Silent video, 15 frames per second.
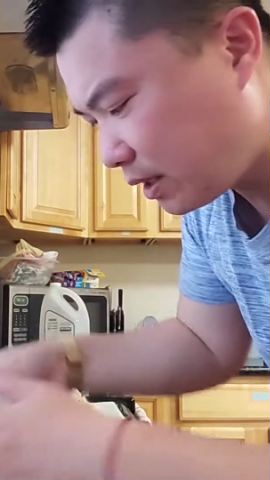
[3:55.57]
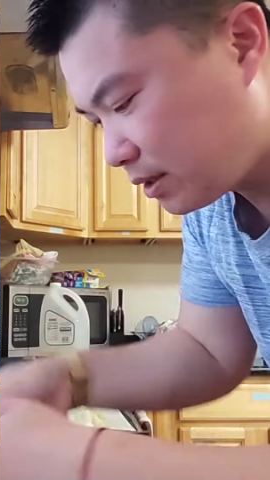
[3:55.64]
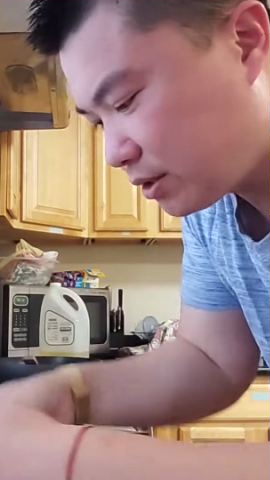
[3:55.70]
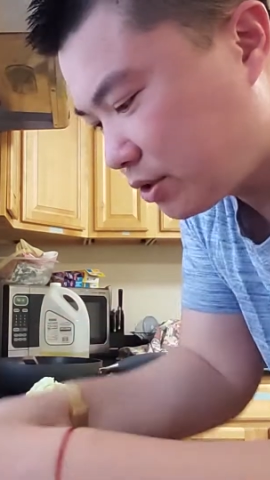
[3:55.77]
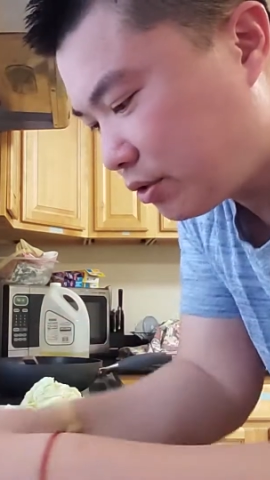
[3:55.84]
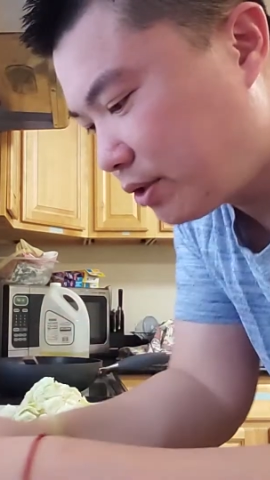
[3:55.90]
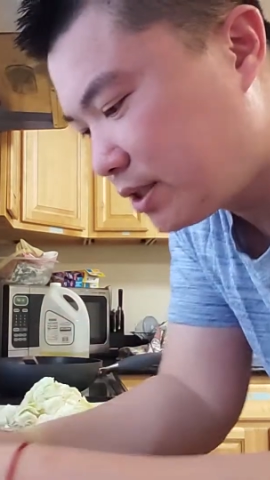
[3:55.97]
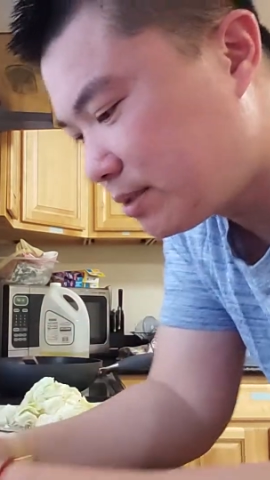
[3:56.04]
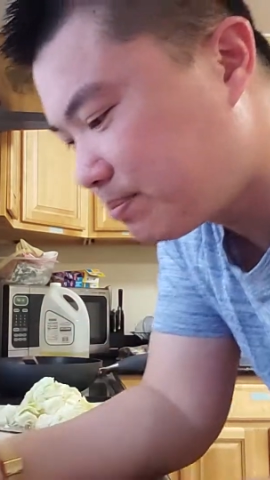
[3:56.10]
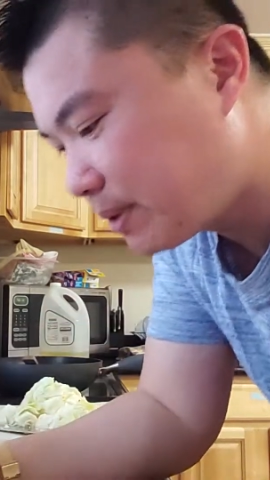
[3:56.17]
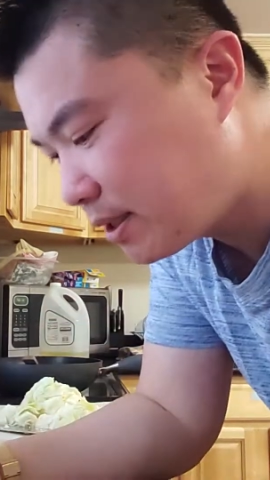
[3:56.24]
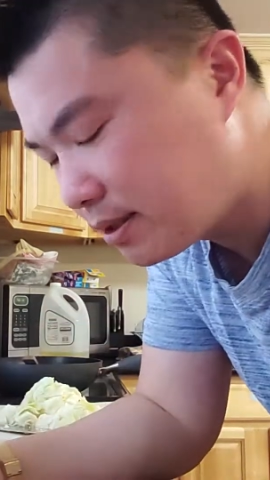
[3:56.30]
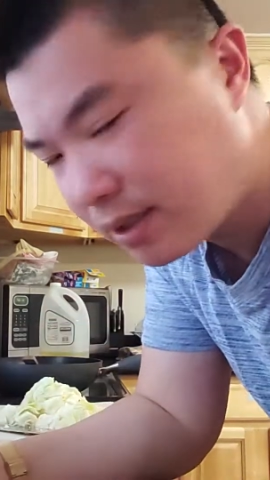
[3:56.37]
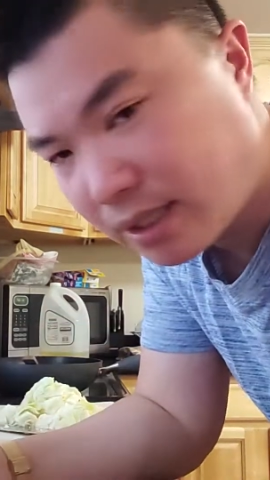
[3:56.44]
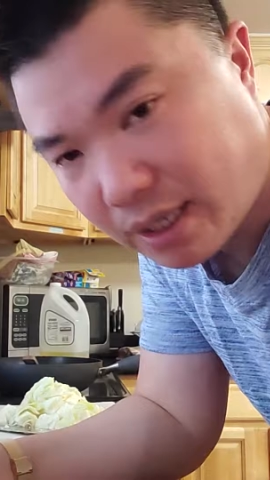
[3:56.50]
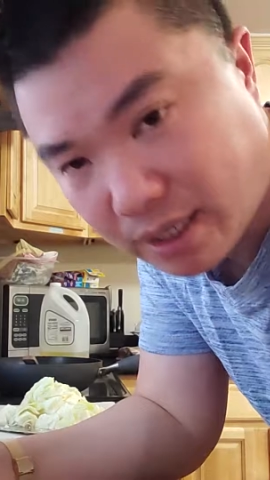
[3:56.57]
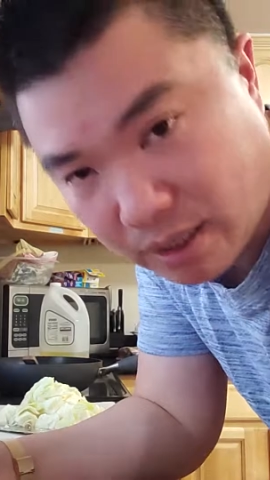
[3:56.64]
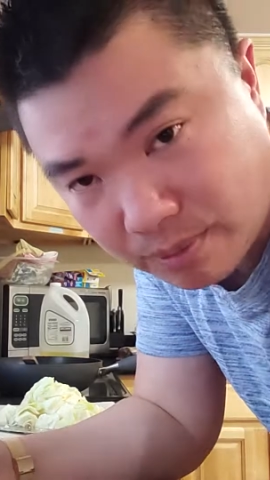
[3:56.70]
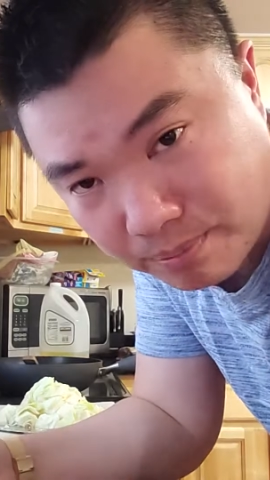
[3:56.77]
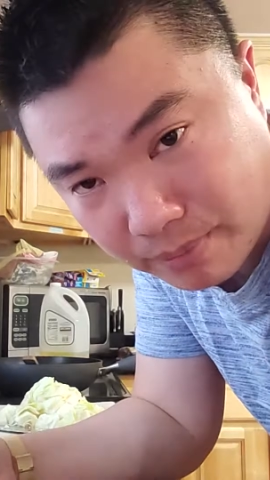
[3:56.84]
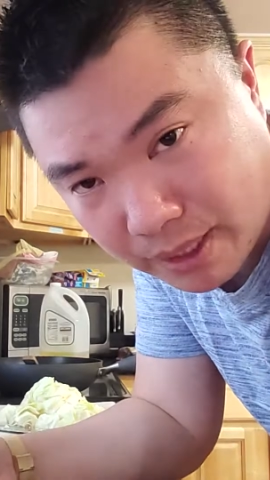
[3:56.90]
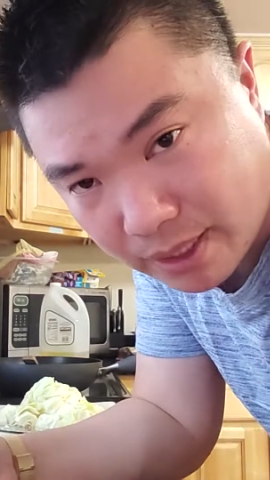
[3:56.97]
So it's been like a
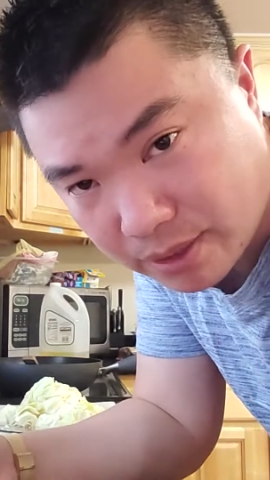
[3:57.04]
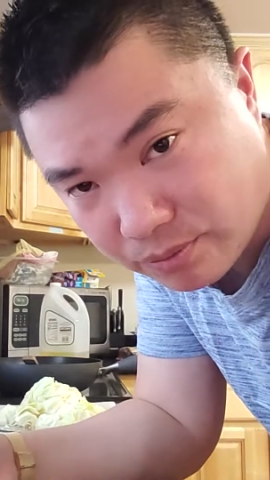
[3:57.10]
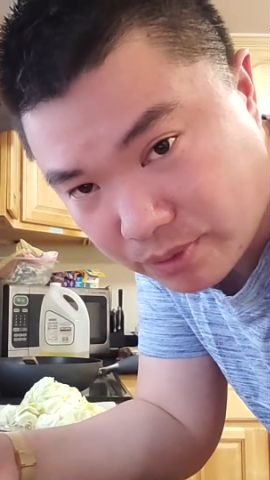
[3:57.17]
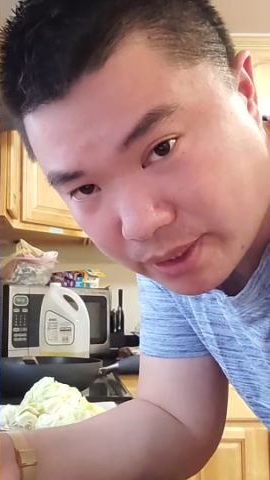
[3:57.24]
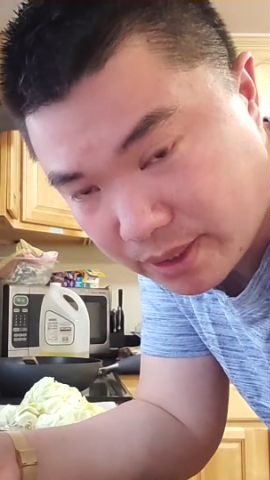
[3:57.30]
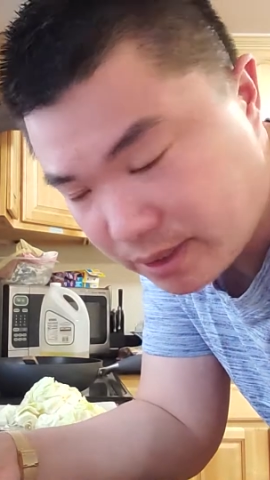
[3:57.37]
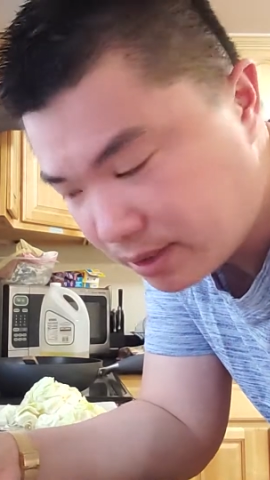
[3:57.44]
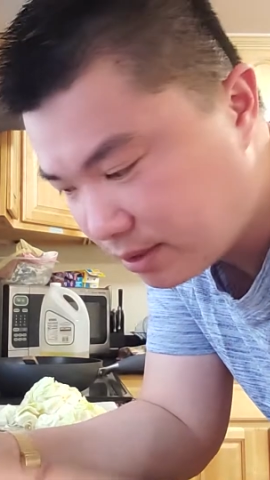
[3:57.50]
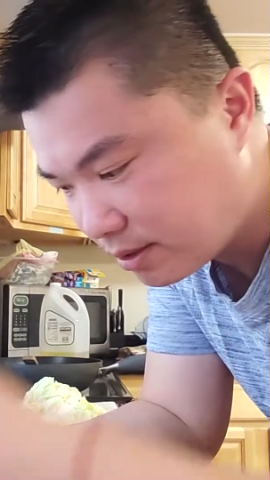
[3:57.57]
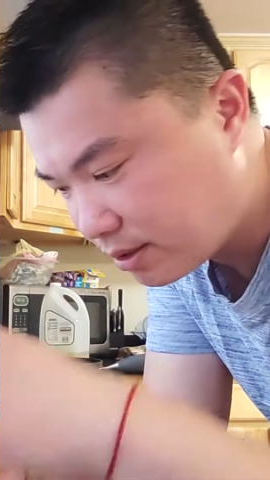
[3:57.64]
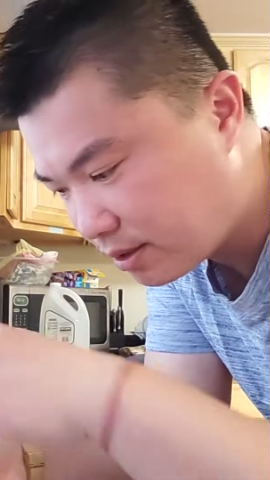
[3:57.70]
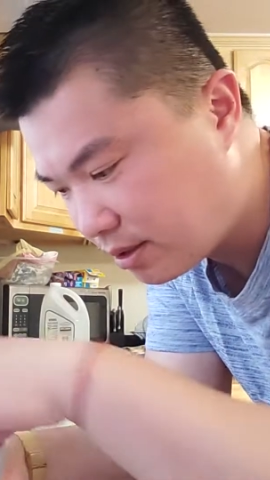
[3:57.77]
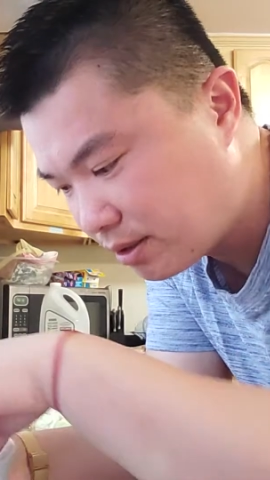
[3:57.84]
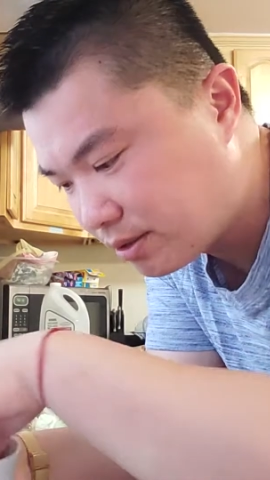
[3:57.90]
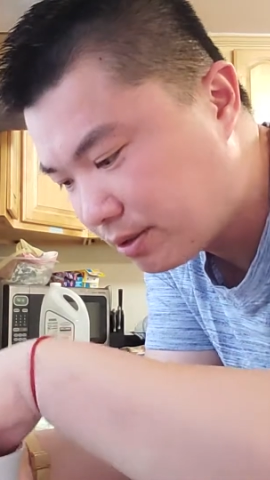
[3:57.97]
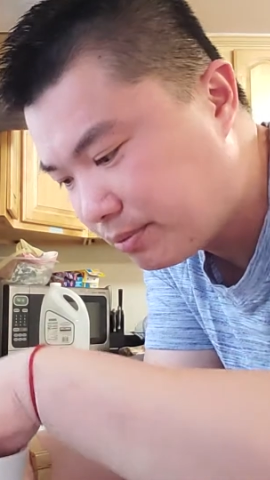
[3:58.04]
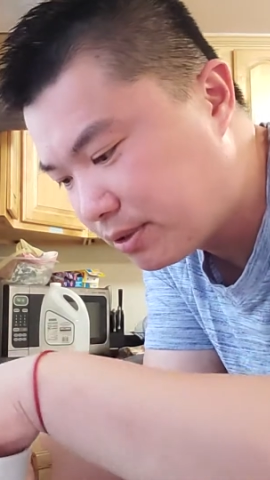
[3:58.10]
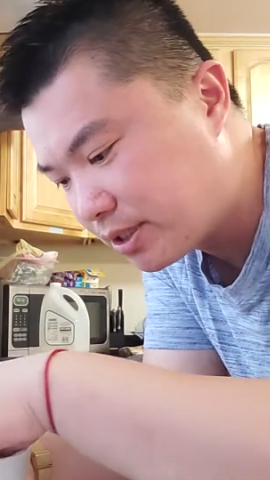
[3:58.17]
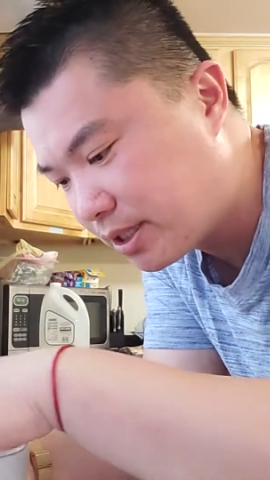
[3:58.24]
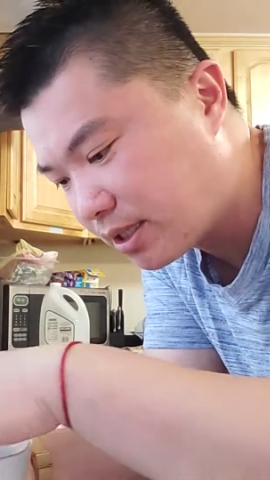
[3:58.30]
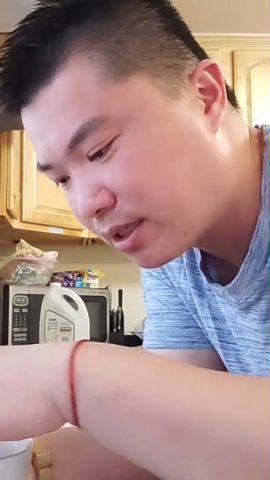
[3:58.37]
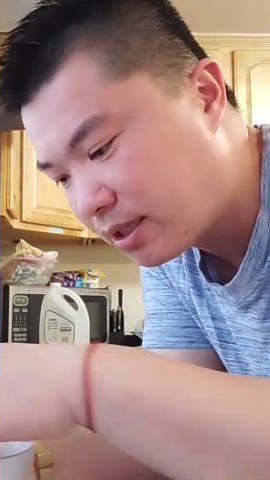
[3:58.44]
minute ready. Let me
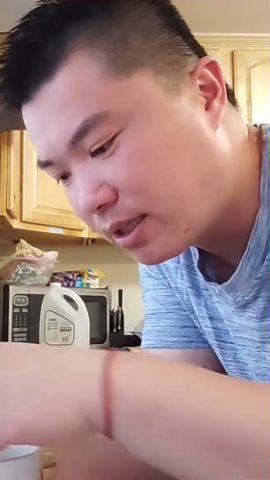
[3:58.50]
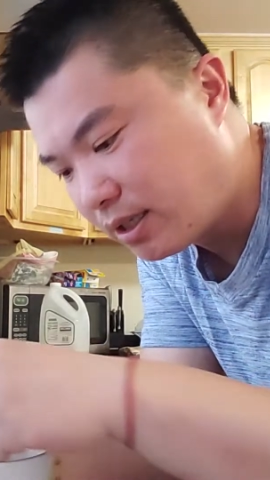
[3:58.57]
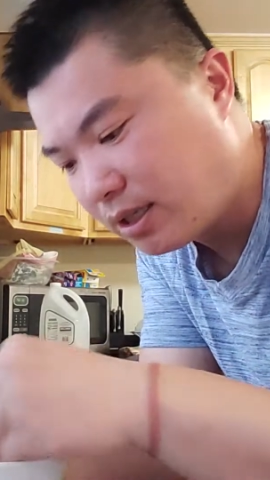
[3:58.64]
check.